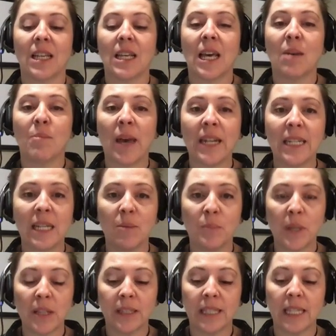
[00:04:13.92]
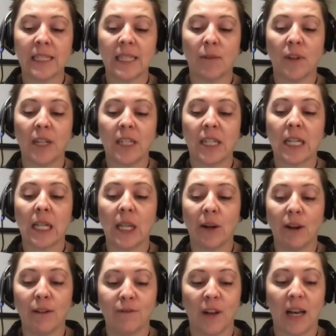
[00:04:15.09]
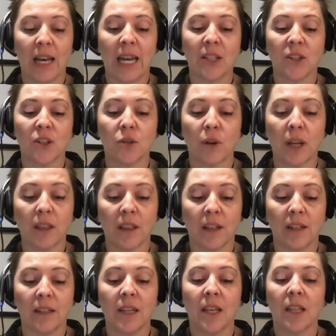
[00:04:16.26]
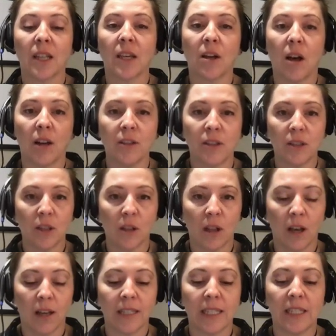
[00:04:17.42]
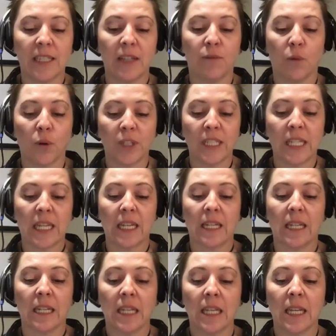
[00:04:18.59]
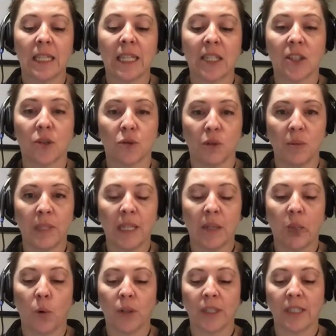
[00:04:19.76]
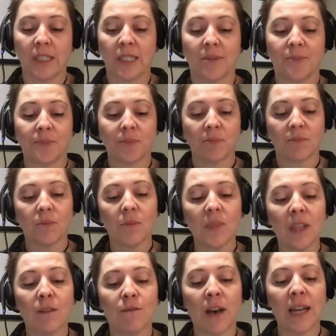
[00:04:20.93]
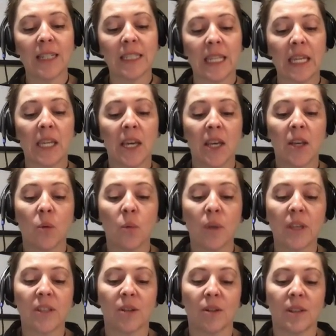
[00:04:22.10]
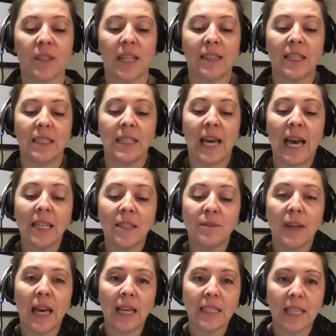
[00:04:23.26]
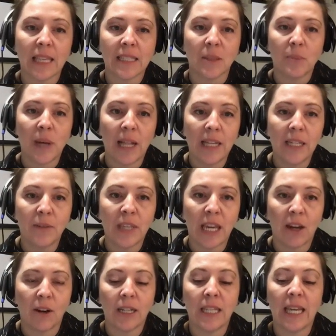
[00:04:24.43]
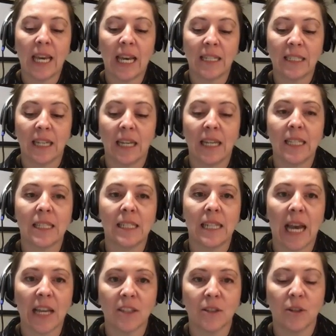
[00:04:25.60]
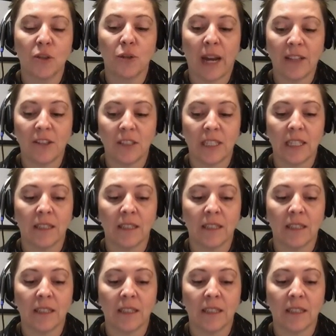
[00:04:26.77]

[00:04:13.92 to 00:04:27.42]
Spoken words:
Amending Bill C-7 to clarify and strengthen the conscience clause in C-14 is extremely important. Finally, we assert that the lack of access to palliative care in Canada is a national tragedy.